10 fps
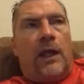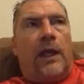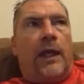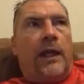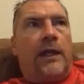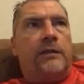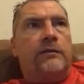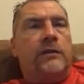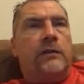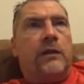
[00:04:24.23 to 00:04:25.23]

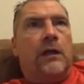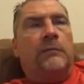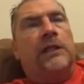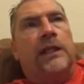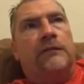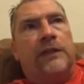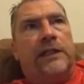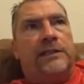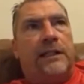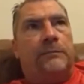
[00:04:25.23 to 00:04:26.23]
And I'm going to give an
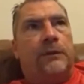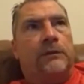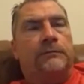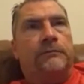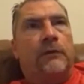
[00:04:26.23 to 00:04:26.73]
example.